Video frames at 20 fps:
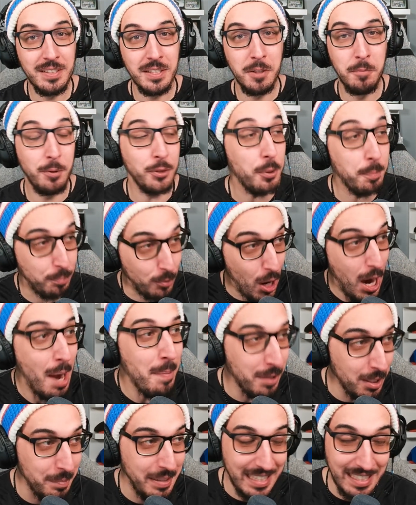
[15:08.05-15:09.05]
But the
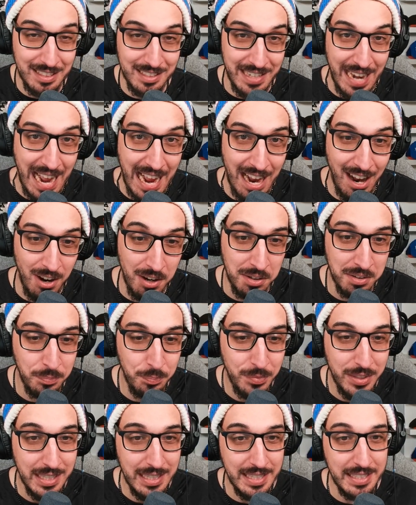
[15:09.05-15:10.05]
problem is now
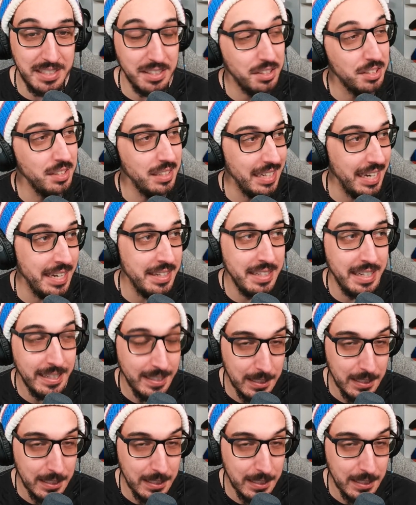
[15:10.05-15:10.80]
is it